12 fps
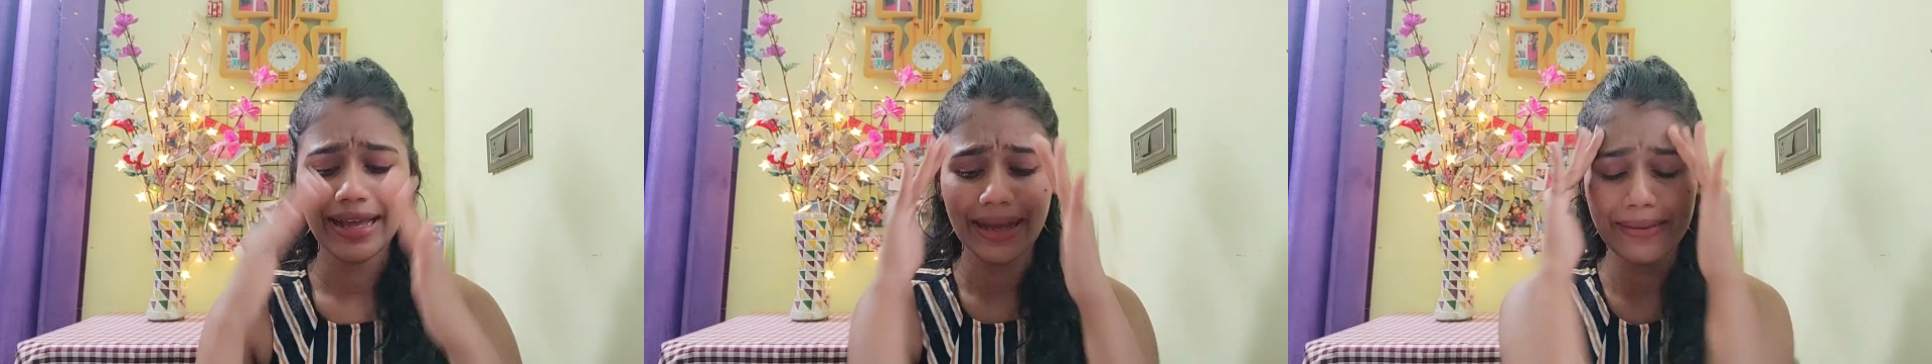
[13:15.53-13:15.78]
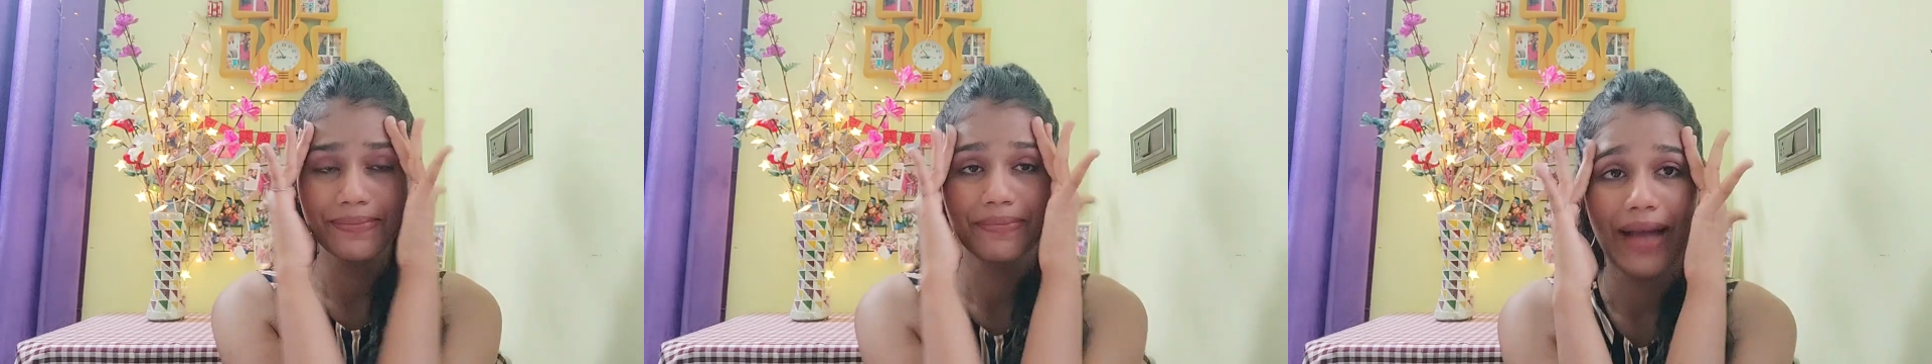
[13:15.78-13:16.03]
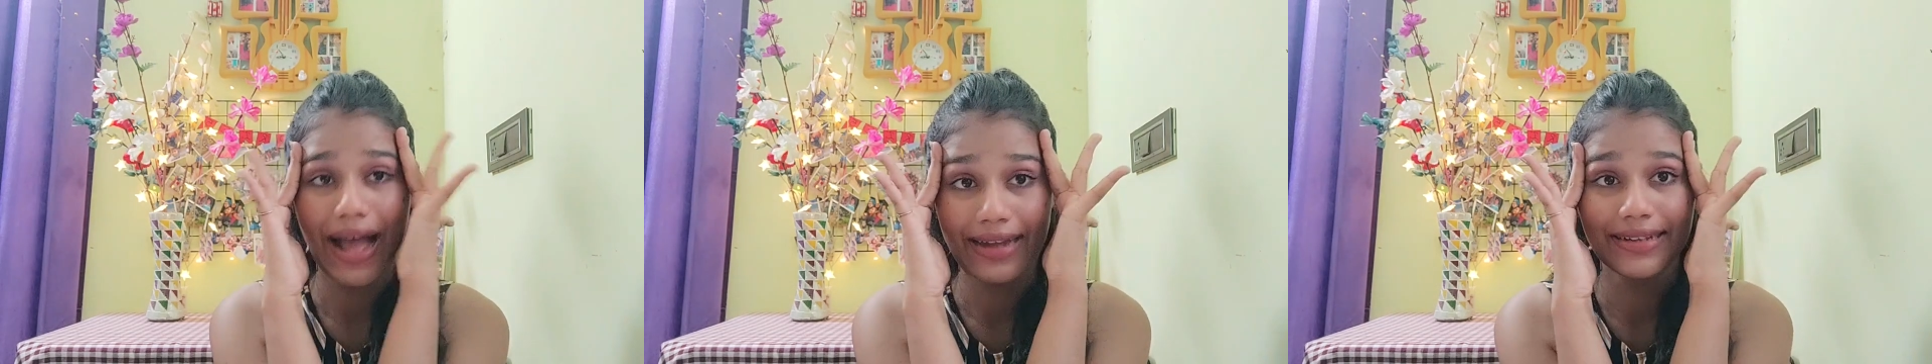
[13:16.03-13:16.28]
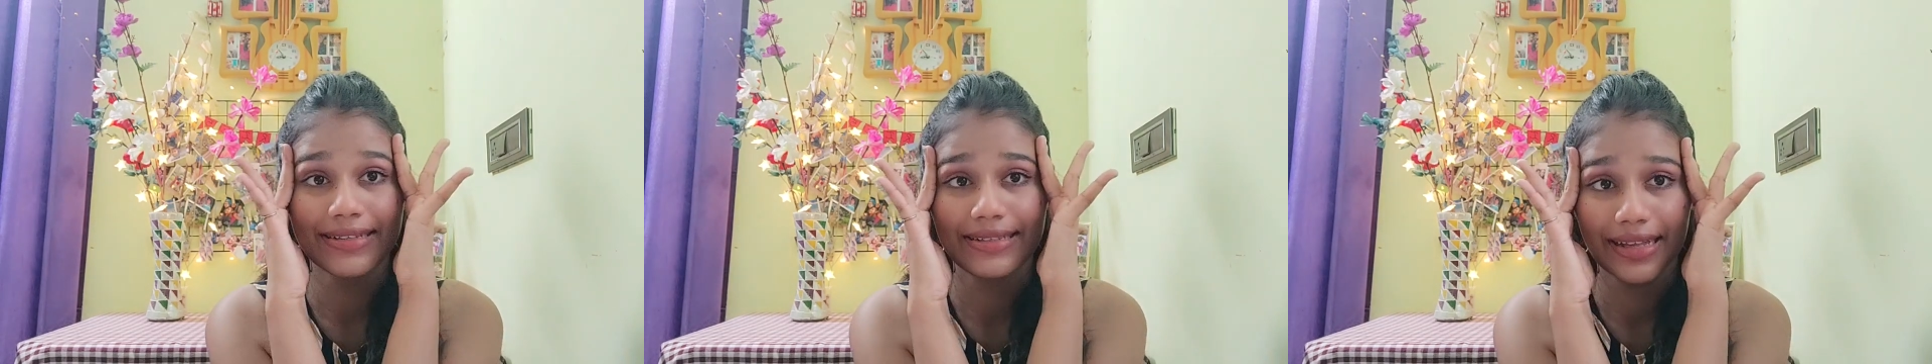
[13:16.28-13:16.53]

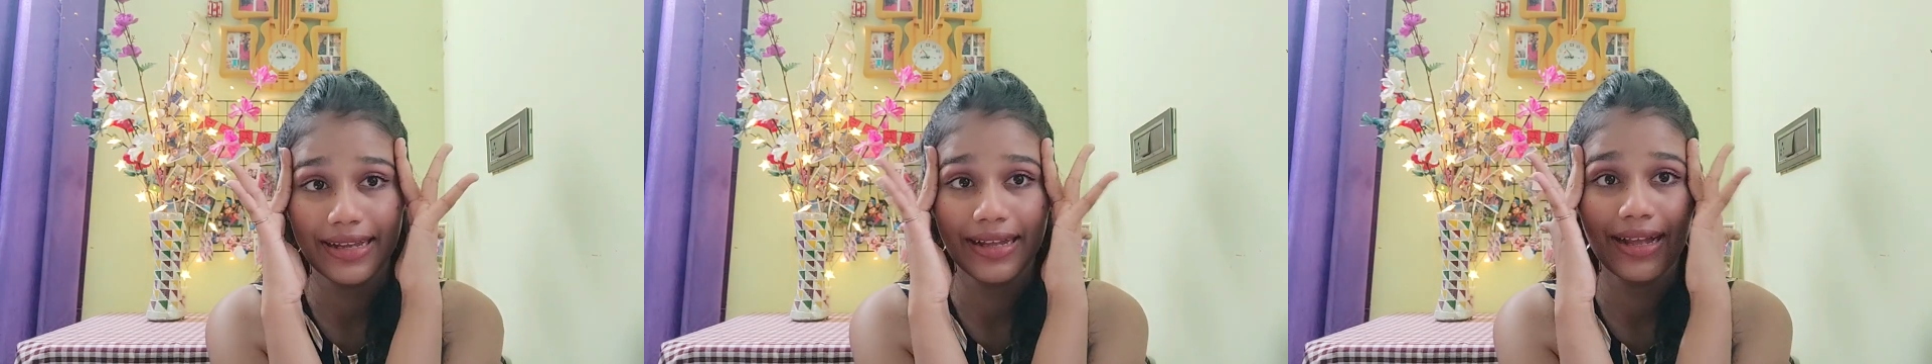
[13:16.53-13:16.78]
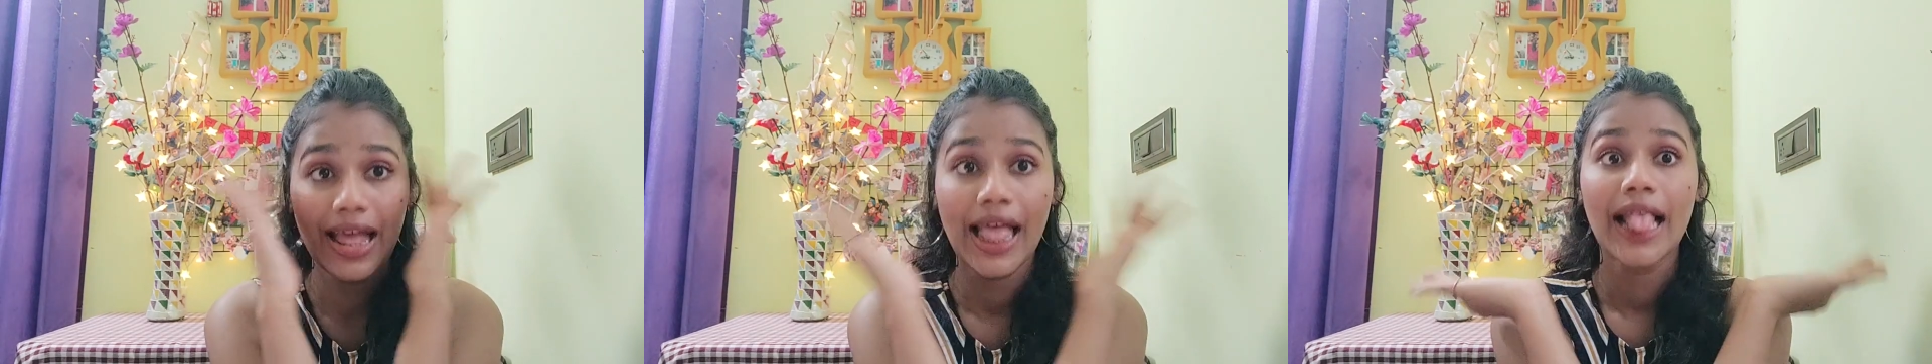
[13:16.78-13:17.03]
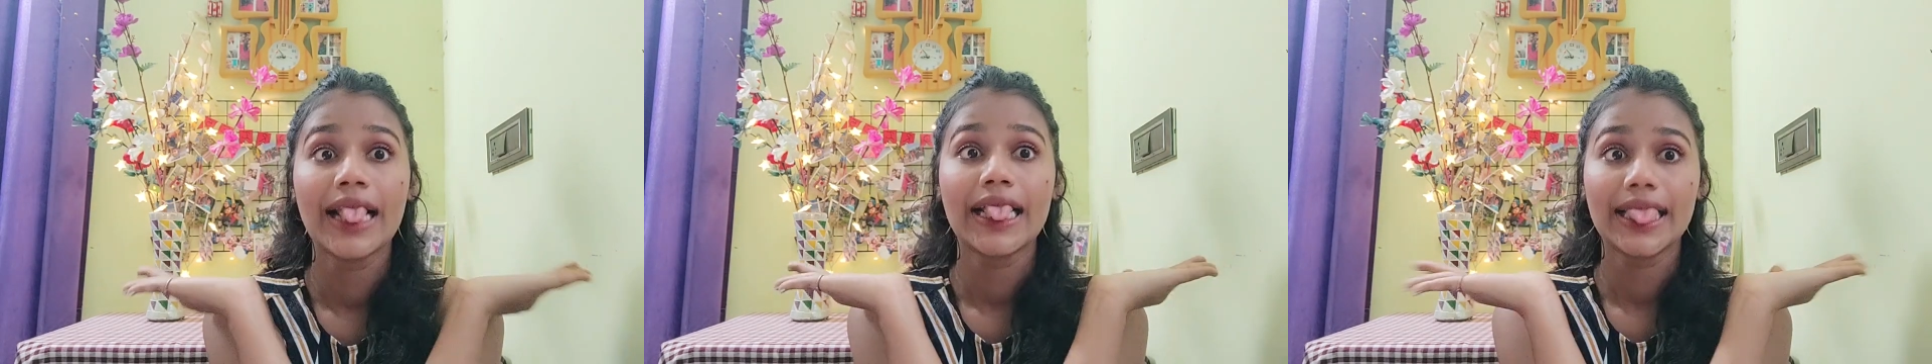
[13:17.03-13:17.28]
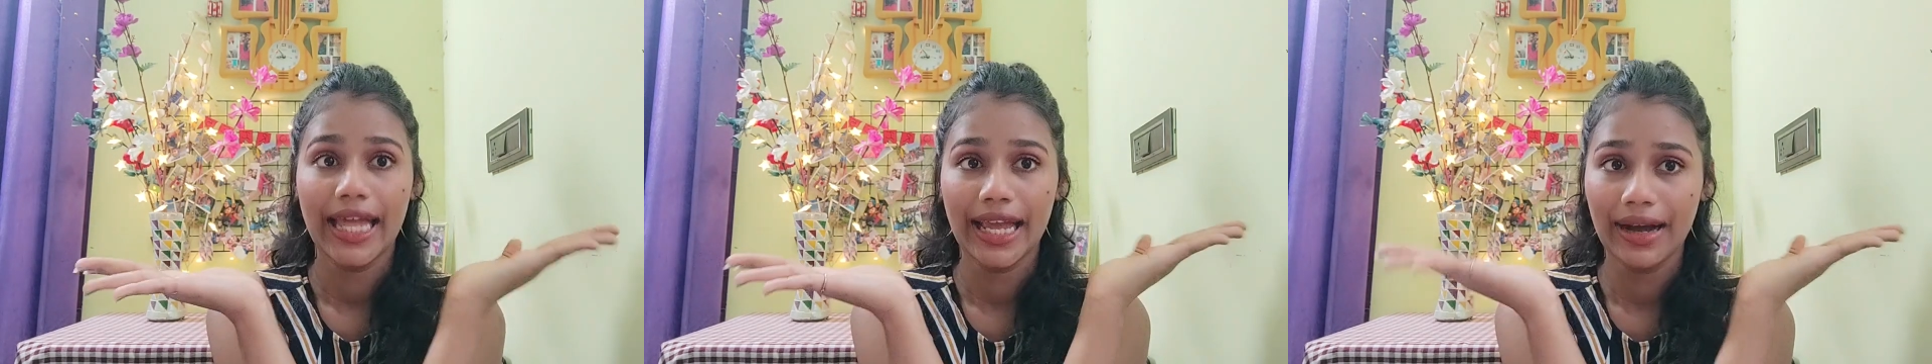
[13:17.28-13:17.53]
embarrassing
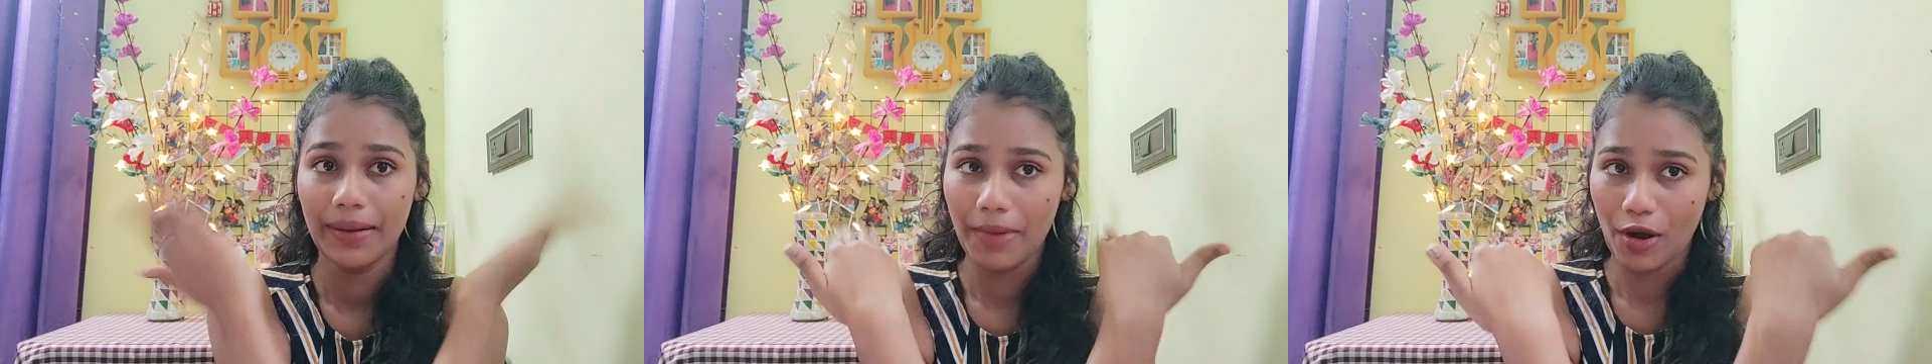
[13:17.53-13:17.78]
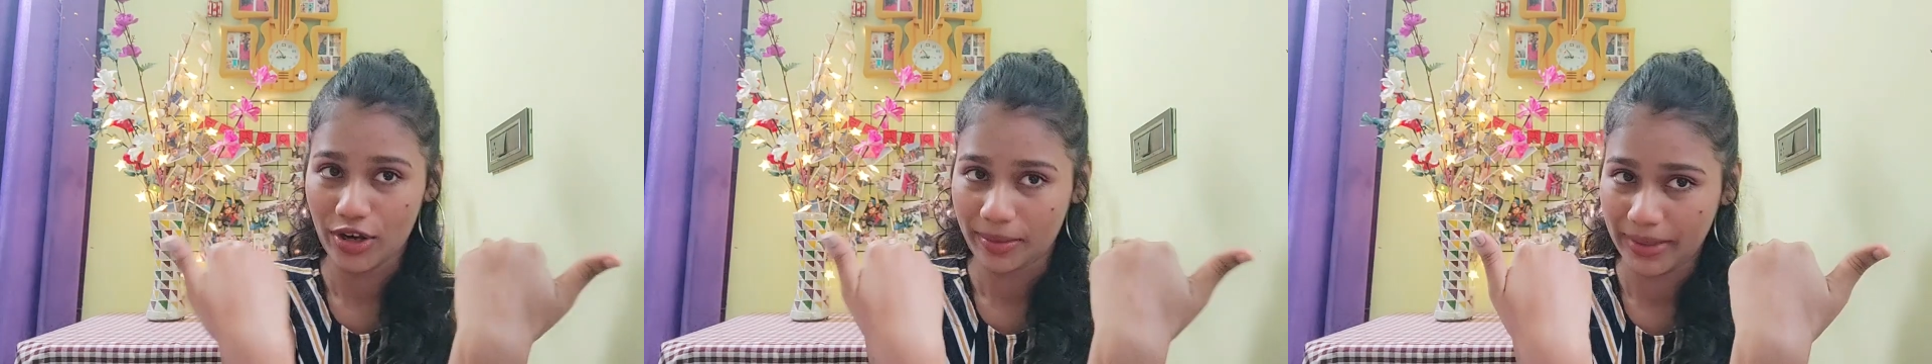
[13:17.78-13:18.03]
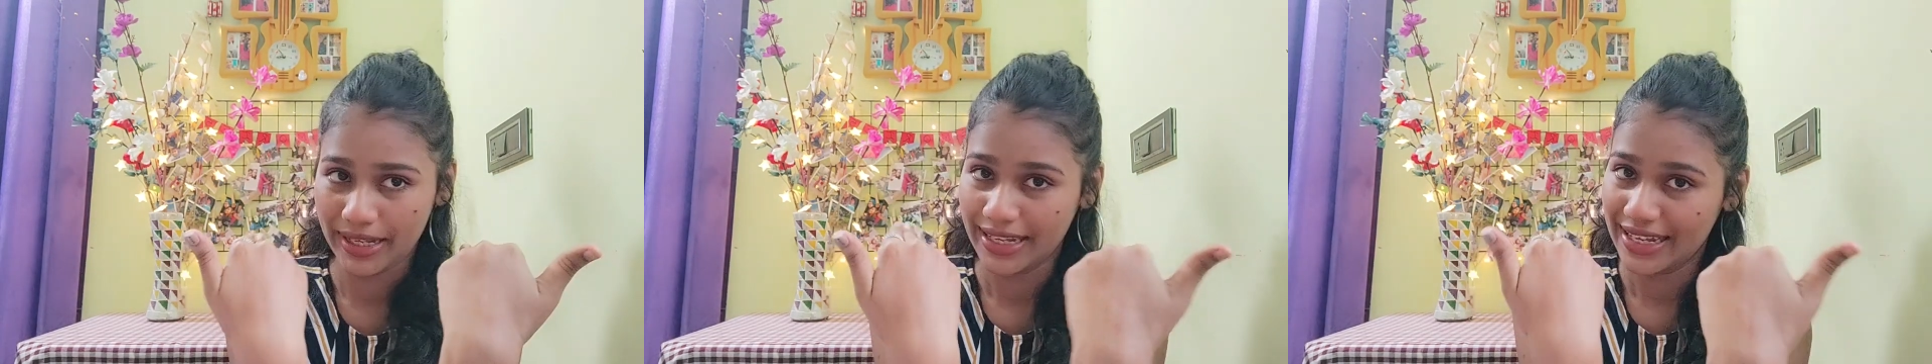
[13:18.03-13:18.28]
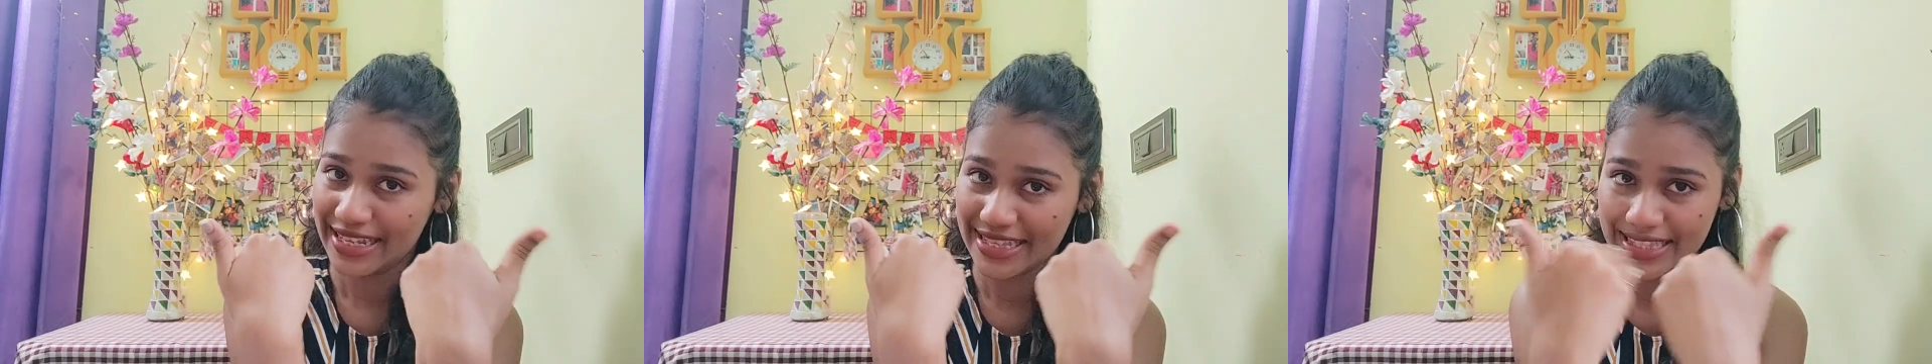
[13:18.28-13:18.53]
thing about
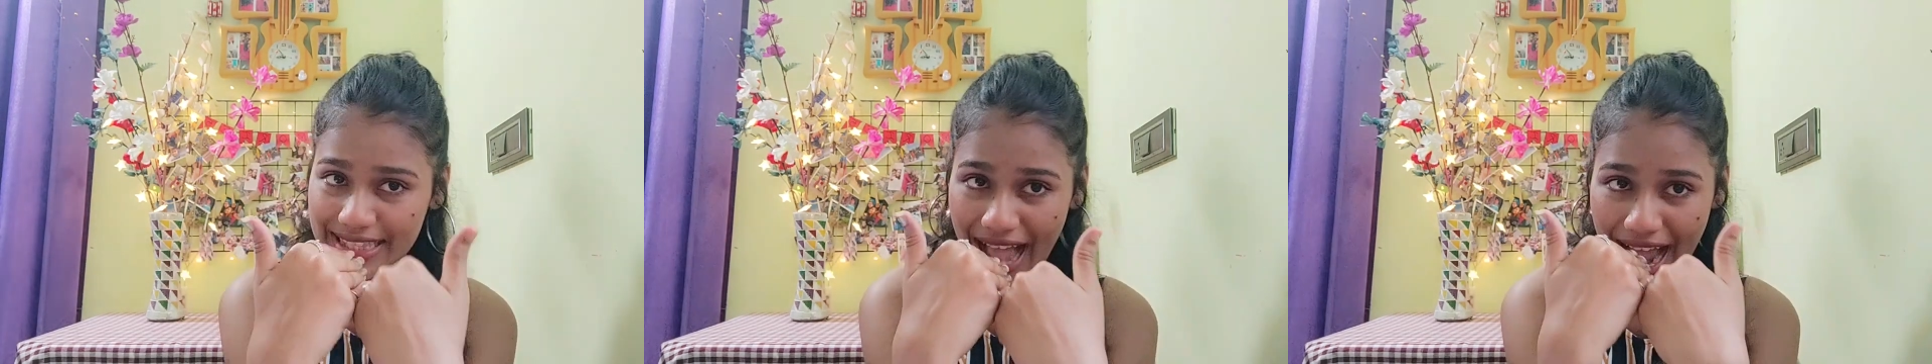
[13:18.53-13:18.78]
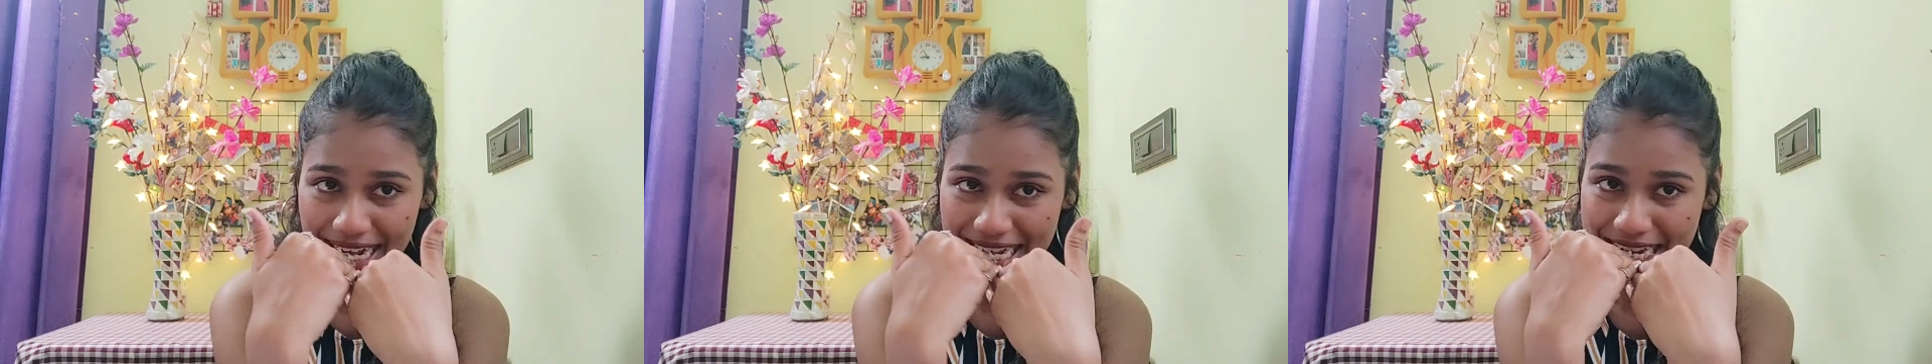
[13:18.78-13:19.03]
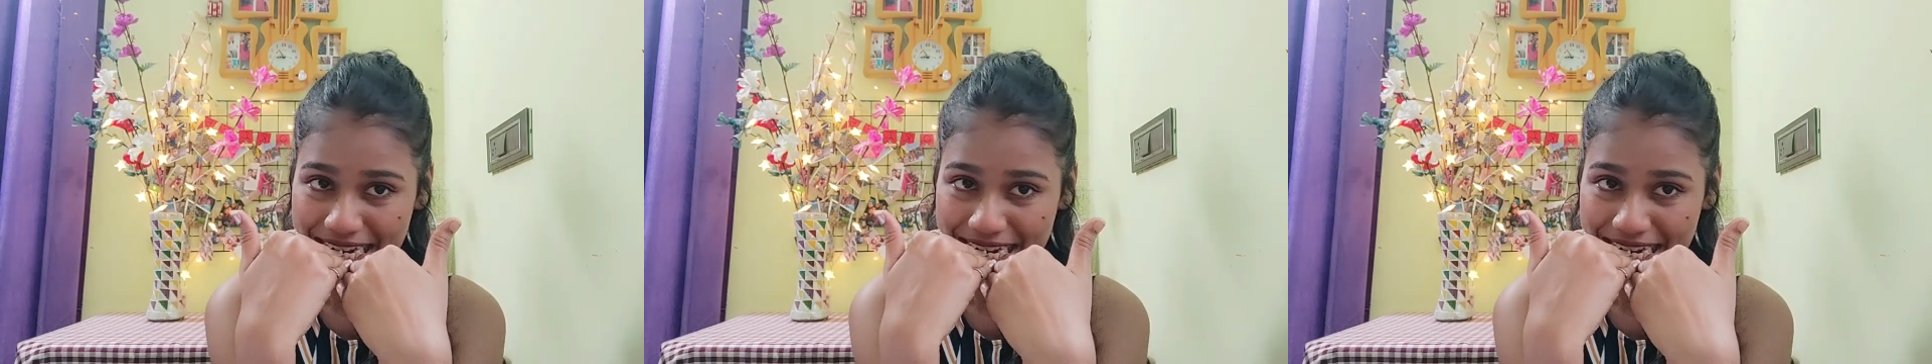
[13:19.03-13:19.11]
me is that